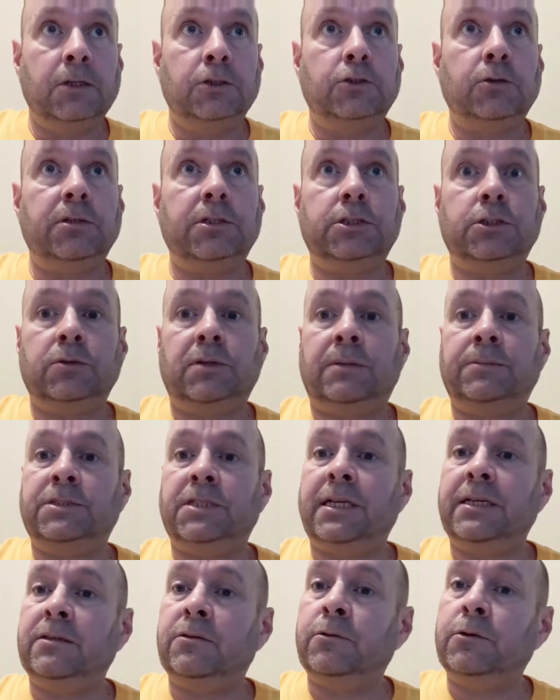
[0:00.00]
So this is what I'm
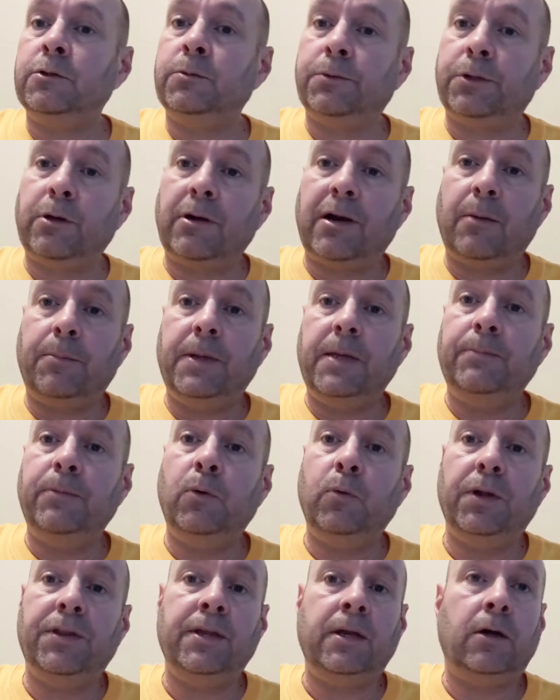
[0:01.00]
saying. There are
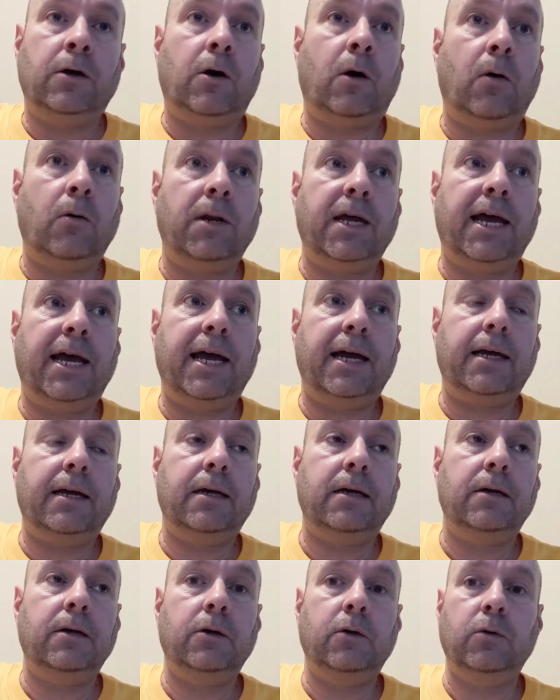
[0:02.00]
people within Kodak
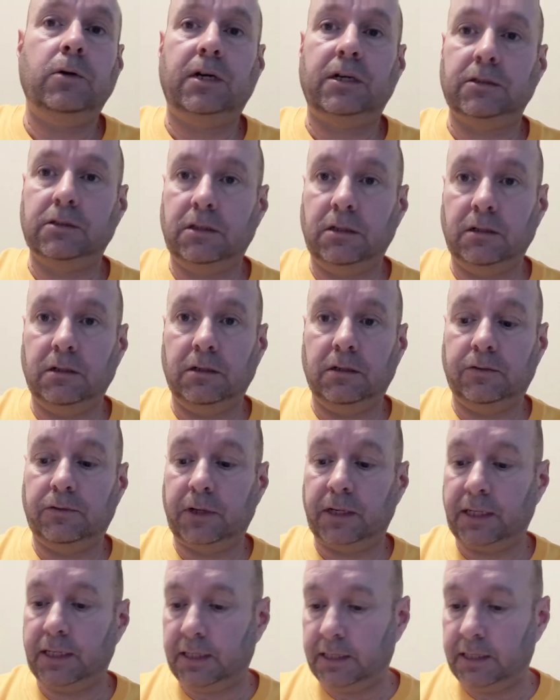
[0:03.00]
who are delivering.